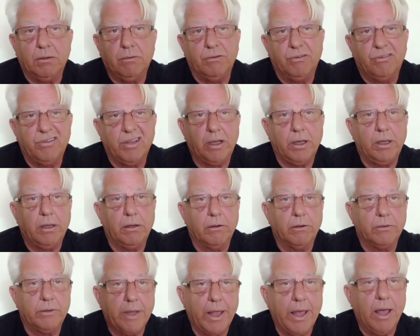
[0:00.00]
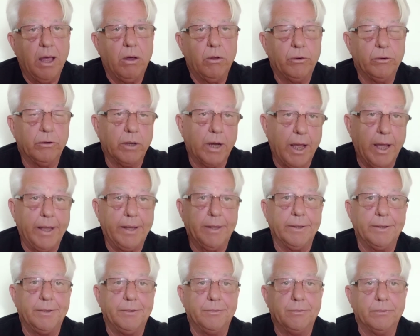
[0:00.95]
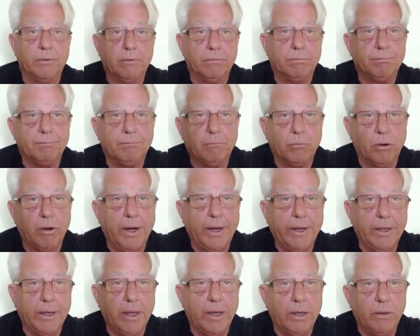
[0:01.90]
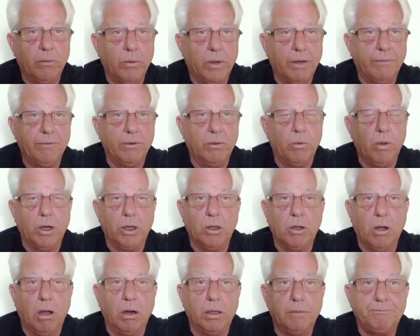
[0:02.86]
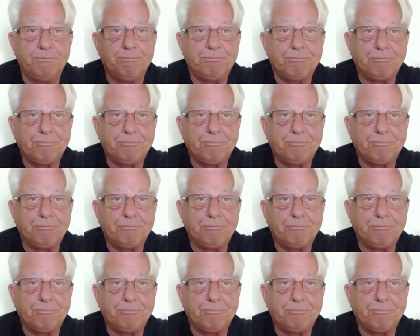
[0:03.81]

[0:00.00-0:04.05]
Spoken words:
city or town or island or barangay, whatever you want to call it.